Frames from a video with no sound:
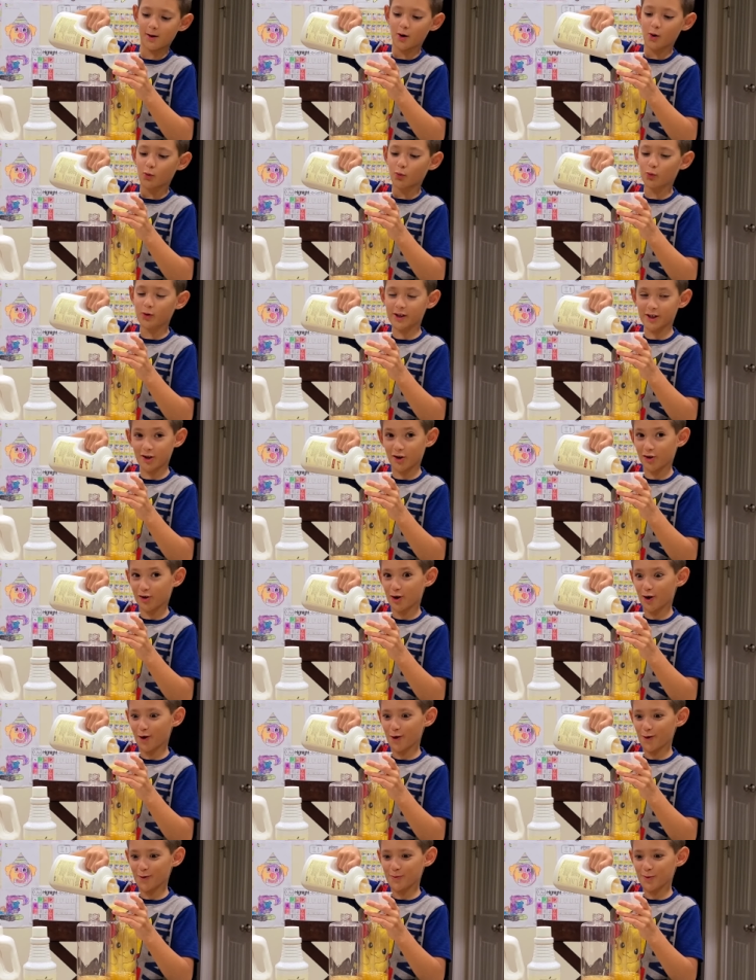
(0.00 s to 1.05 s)
we are
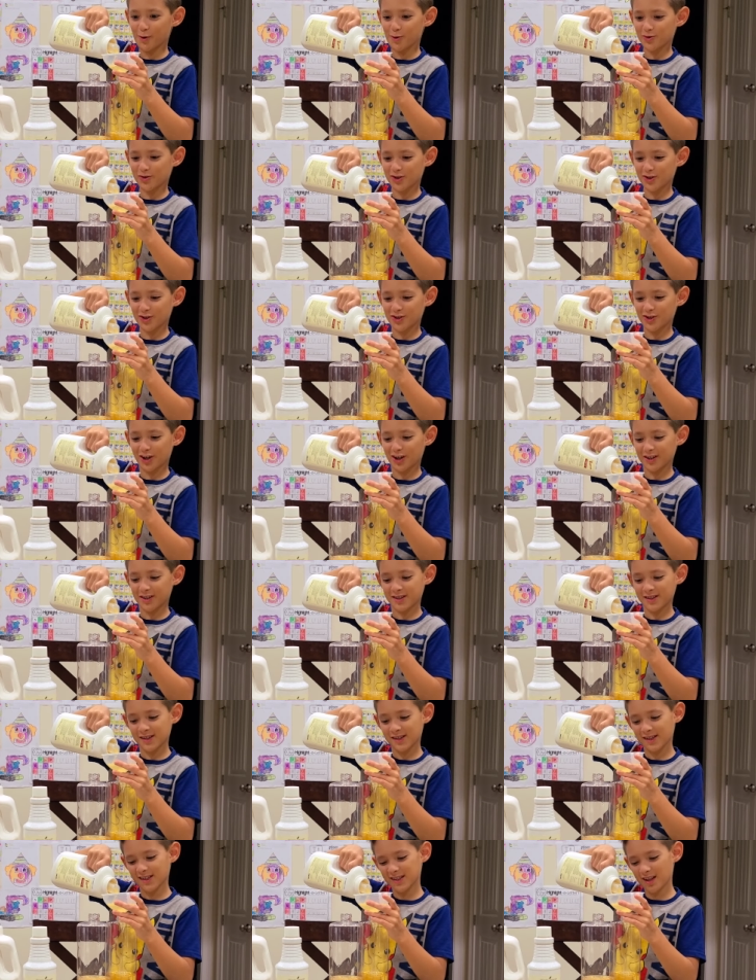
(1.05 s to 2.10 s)
almost done
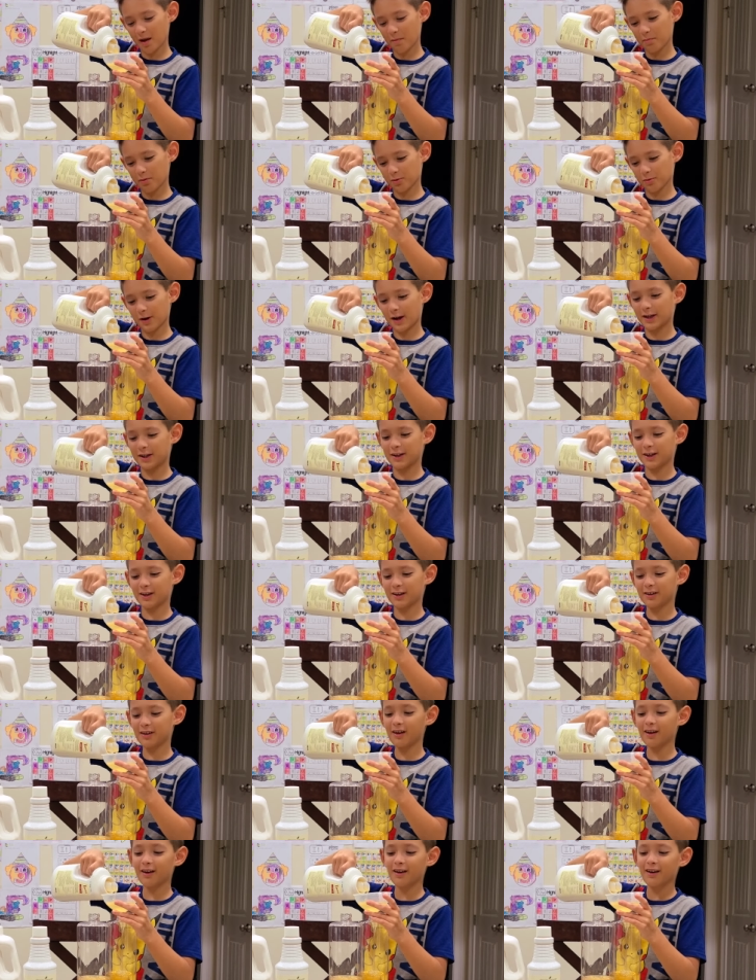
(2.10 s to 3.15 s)
separating.
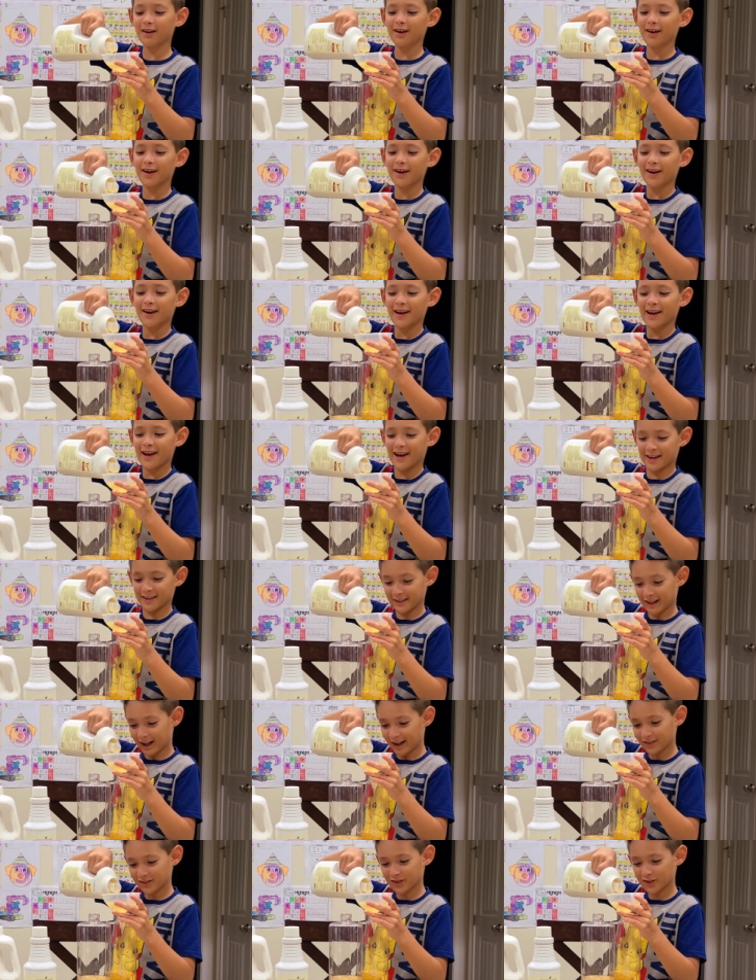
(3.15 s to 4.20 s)
And
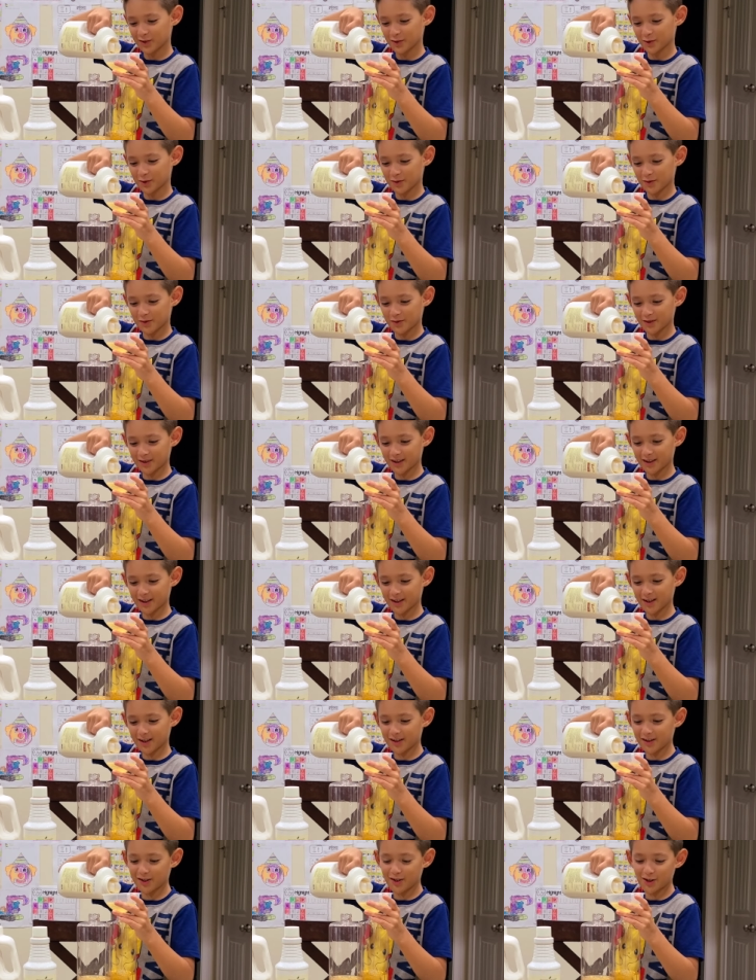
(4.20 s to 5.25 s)
as you
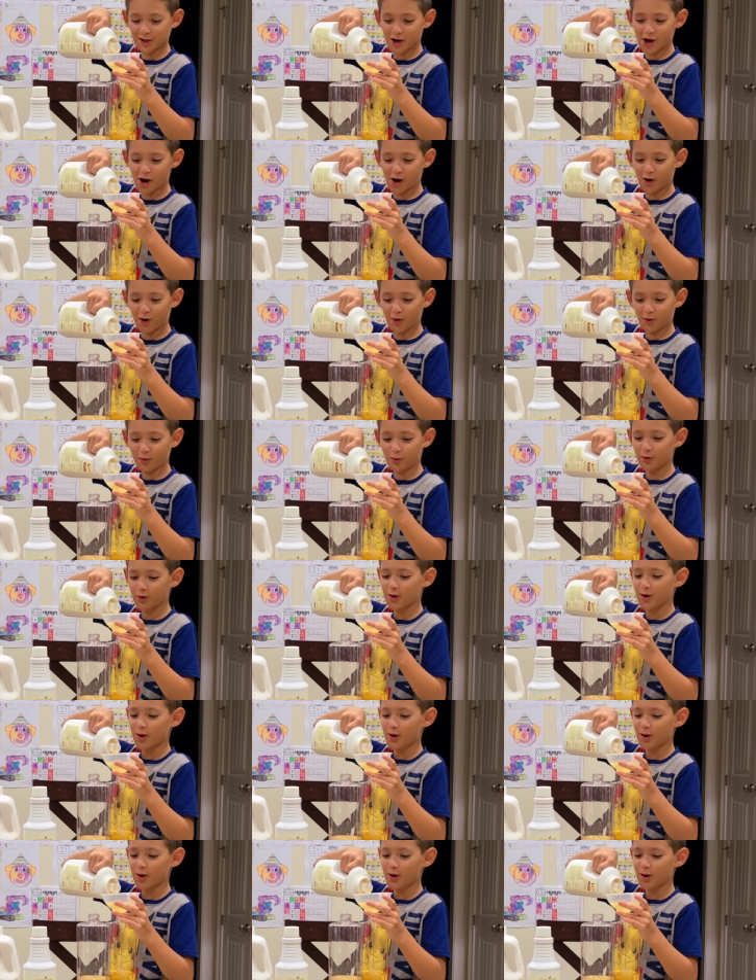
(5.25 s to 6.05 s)
know,